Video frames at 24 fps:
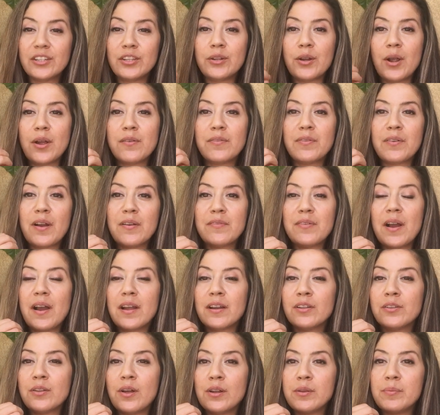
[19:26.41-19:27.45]
You know, I've
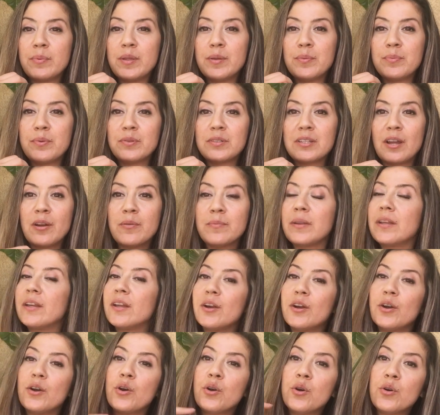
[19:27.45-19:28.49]
had a lot of people tell me,
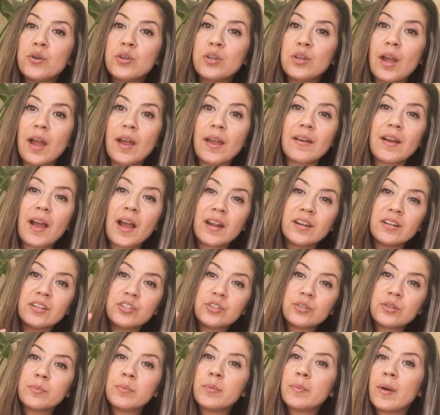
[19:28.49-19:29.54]
oh, I had a
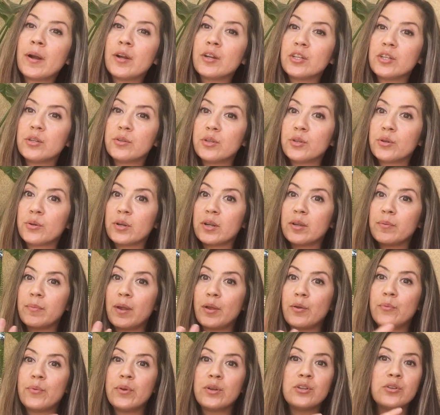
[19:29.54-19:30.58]
dream about you, you were in
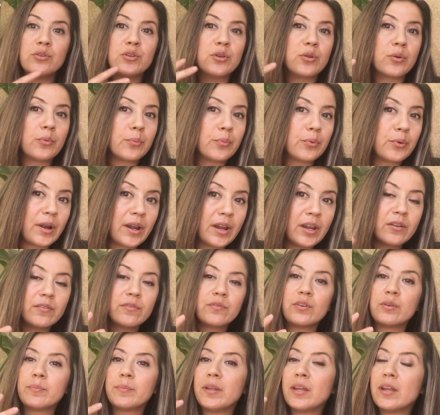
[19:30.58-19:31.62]
my window, you were praying
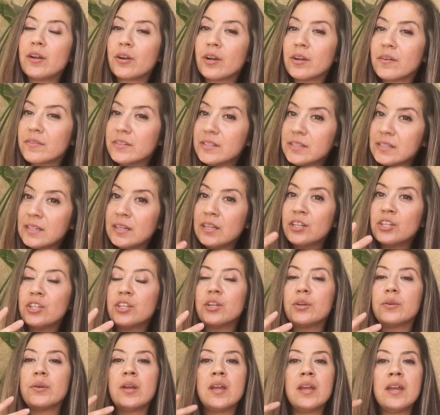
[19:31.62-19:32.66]
for me, or I've seen
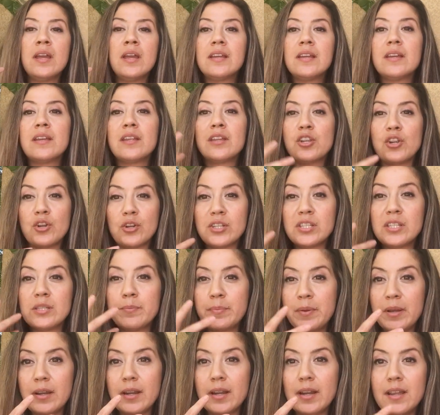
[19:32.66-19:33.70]
you in your
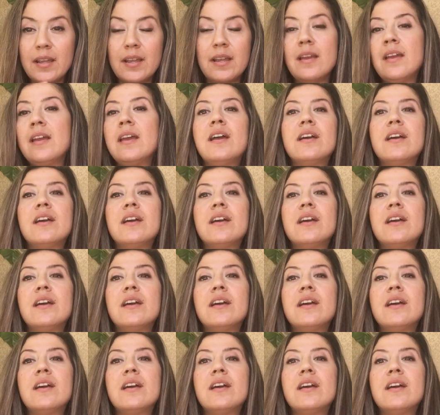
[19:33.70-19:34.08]
spirit.